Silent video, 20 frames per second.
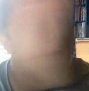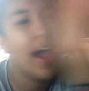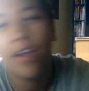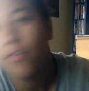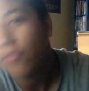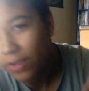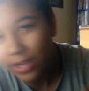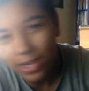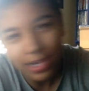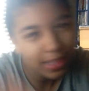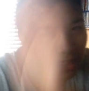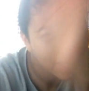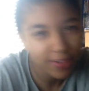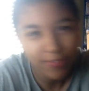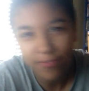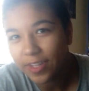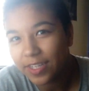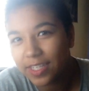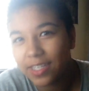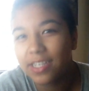everything
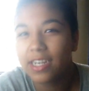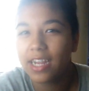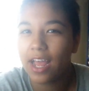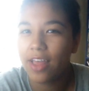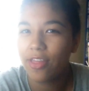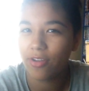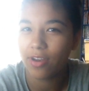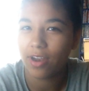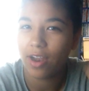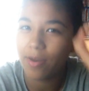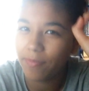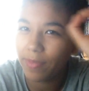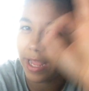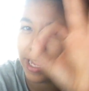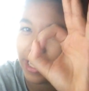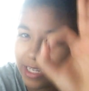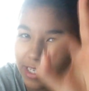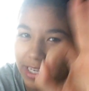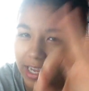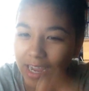fits together, and I'm
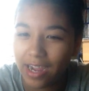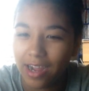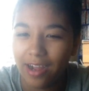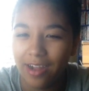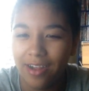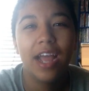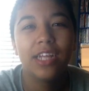like, yeah.